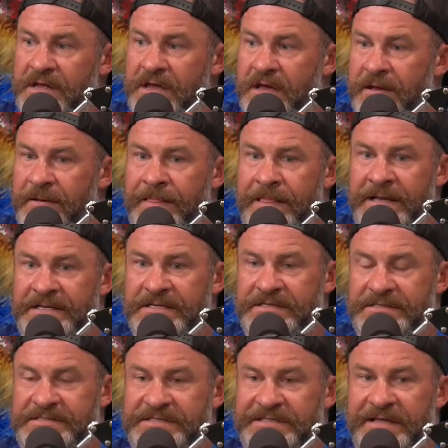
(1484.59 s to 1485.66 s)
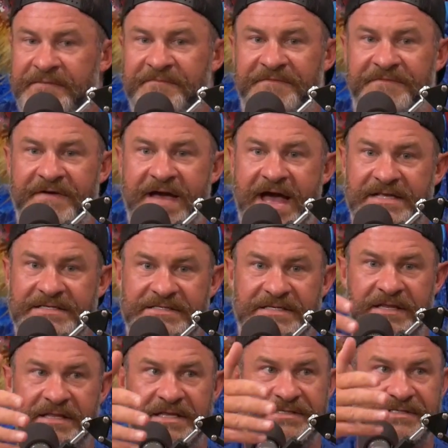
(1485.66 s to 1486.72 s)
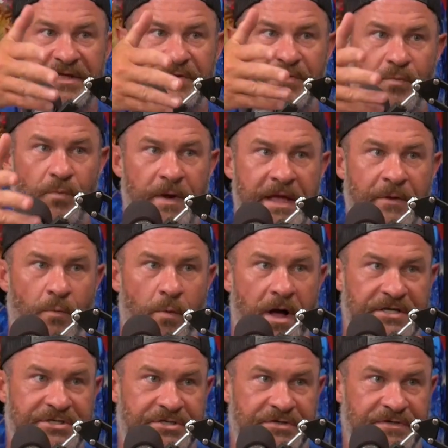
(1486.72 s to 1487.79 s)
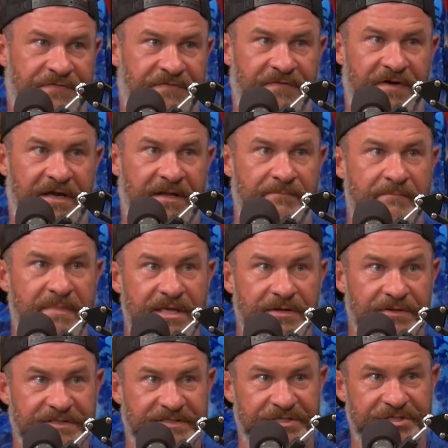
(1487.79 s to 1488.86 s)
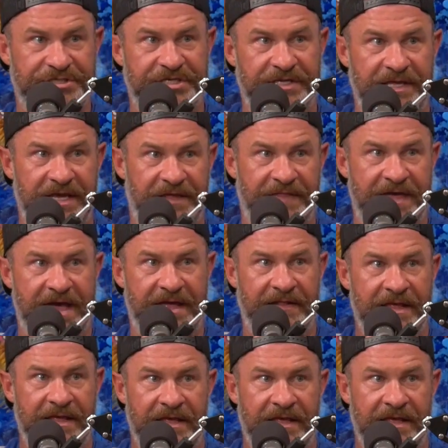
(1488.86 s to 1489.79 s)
Uh, Slim Fast and these other Weight Watchers fucking meals and shit like that